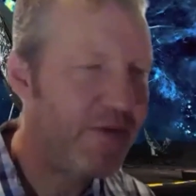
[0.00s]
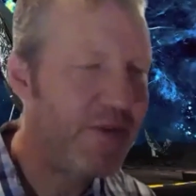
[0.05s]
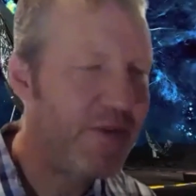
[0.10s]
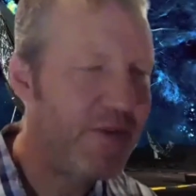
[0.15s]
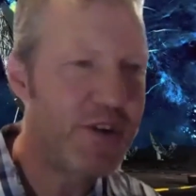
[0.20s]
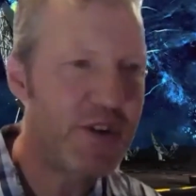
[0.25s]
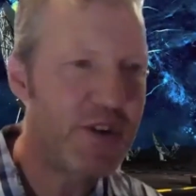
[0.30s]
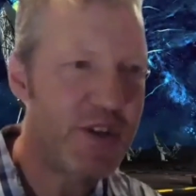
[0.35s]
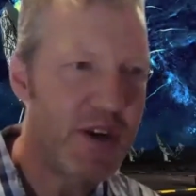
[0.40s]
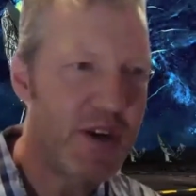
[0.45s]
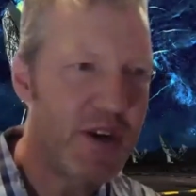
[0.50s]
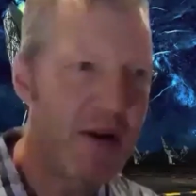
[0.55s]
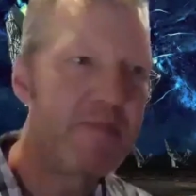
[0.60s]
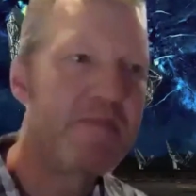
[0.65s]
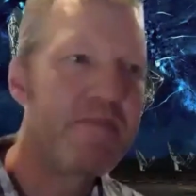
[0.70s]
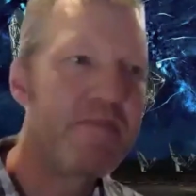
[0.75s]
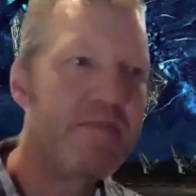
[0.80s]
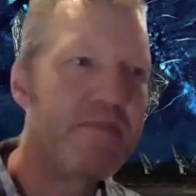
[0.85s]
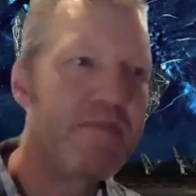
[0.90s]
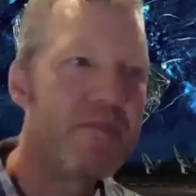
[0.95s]
future
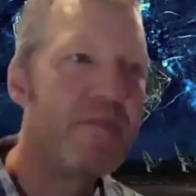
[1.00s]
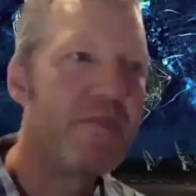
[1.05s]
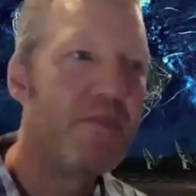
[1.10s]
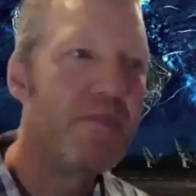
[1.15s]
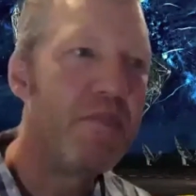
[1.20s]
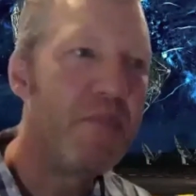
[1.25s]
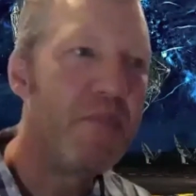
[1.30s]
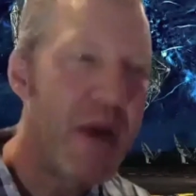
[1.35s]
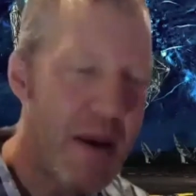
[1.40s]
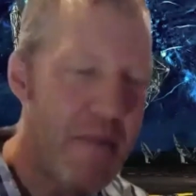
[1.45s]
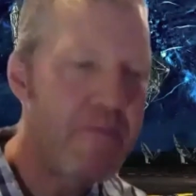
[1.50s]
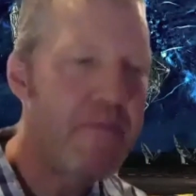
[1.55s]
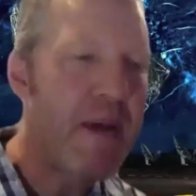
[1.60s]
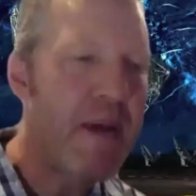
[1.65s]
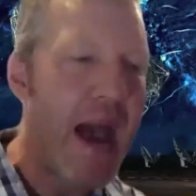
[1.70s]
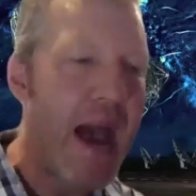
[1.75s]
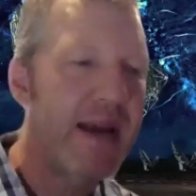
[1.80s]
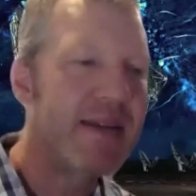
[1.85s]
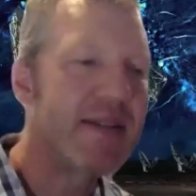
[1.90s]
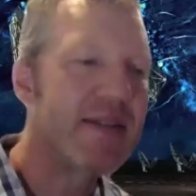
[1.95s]

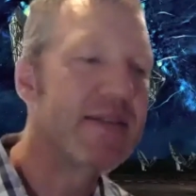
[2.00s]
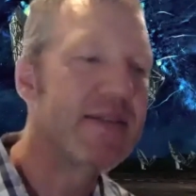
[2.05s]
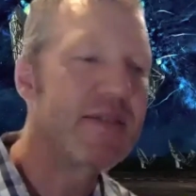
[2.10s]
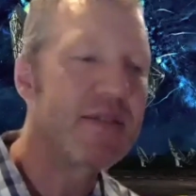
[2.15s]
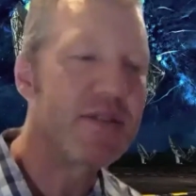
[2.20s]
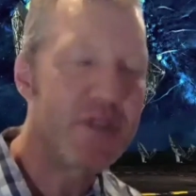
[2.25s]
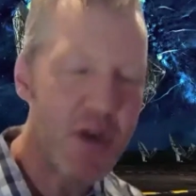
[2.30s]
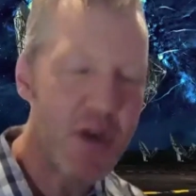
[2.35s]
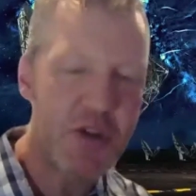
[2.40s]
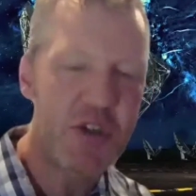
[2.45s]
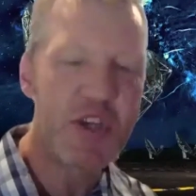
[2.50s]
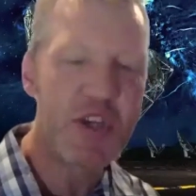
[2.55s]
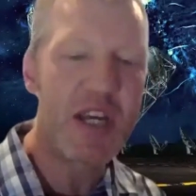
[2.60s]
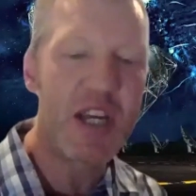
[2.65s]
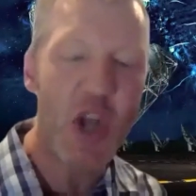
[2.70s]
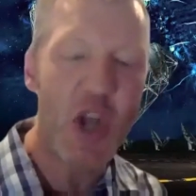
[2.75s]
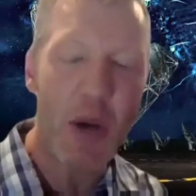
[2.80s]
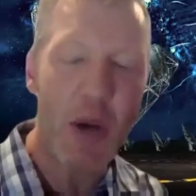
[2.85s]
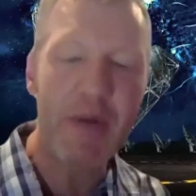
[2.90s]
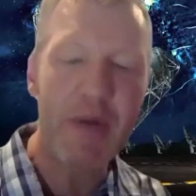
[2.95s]
impacts,
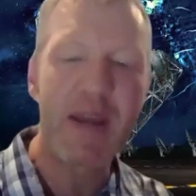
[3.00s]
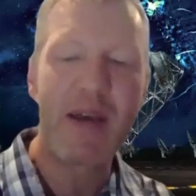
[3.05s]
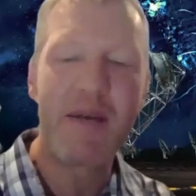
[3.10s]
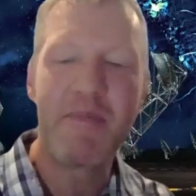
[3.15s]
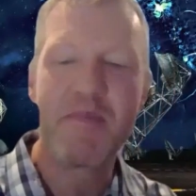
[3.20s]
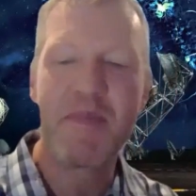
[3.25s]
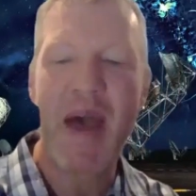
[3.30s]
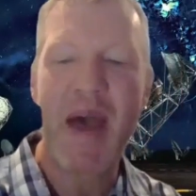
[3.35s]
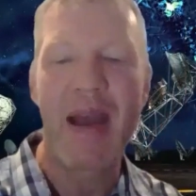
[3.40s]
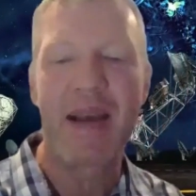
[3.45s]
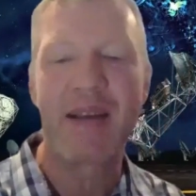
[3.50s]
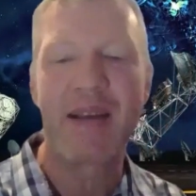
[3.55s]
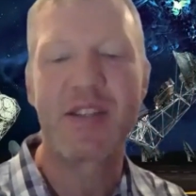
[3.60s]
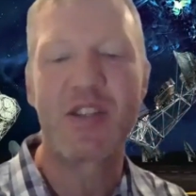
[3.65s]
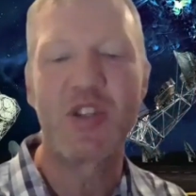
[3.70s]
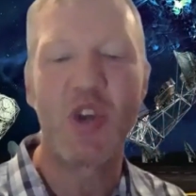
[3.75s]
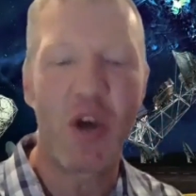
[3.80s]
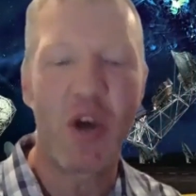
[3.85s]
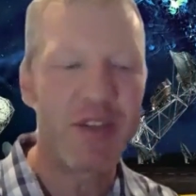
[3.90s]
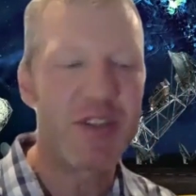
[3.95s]
socioeconomic
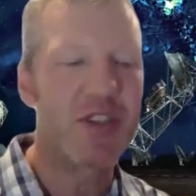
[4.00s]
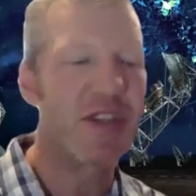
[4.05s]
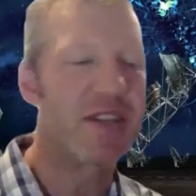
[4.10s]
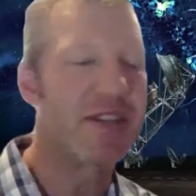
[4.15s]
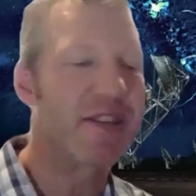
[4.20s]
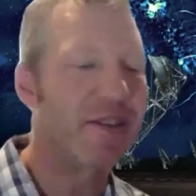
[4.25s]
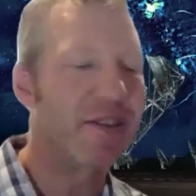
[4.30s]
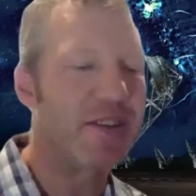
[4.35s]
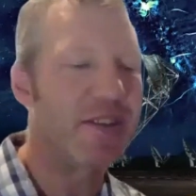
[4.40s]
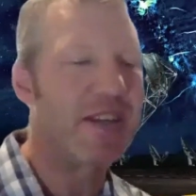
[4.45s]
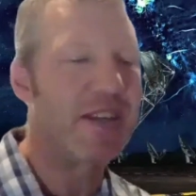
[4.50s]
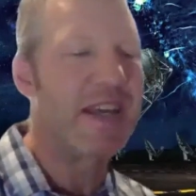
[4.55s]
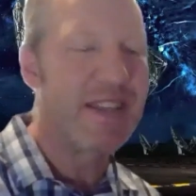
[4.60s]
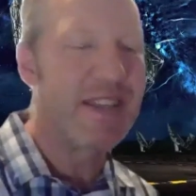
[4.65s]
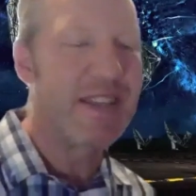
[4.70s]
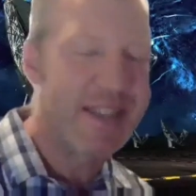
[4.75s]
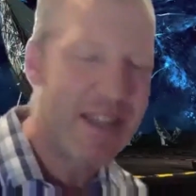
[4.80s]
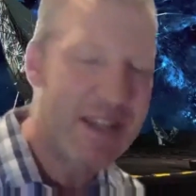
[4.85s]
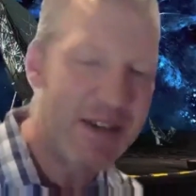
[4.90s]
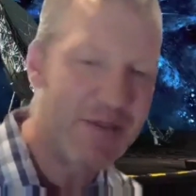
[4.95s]
impacts, not just looking
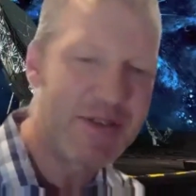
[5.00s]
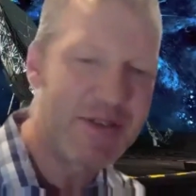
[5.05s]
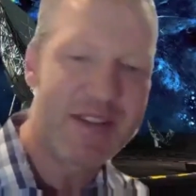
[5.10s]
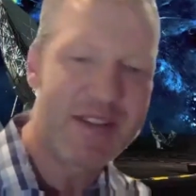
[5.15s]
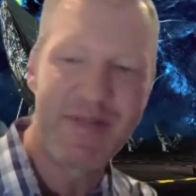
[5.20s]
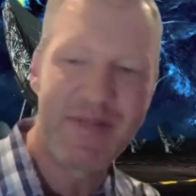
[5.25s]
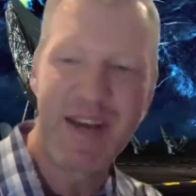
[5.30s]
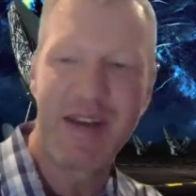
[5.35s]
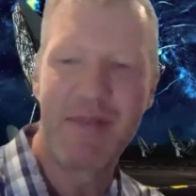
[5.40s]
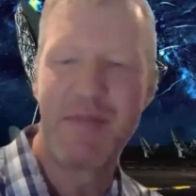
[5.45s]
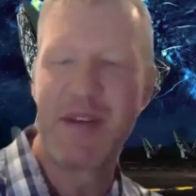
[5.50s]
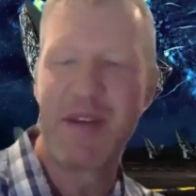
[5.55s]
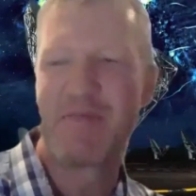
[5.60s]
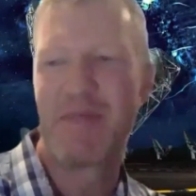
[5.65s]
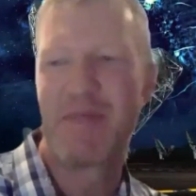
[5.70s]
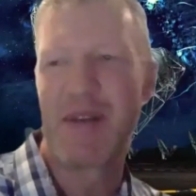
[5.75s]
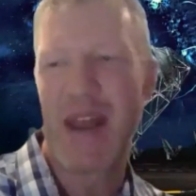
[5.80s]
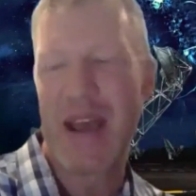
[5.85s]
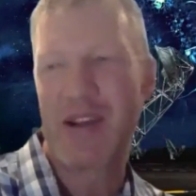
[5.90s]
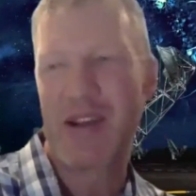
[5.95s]
at the skills
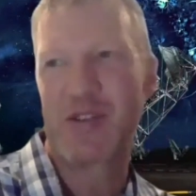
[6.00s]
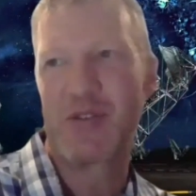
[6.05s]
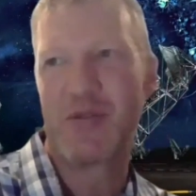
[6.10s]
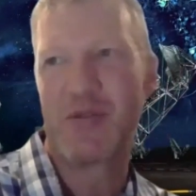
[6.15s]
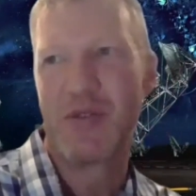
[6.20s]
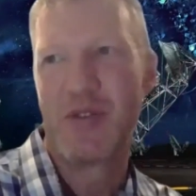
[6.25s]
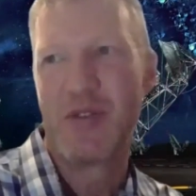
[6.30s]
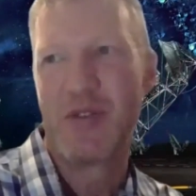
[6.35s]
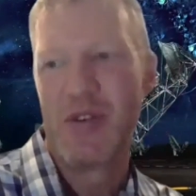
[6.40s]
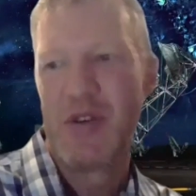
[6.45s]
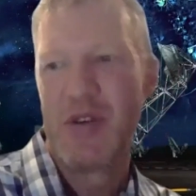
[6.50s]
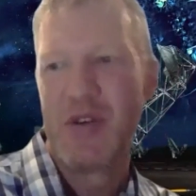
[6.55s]
development, but actual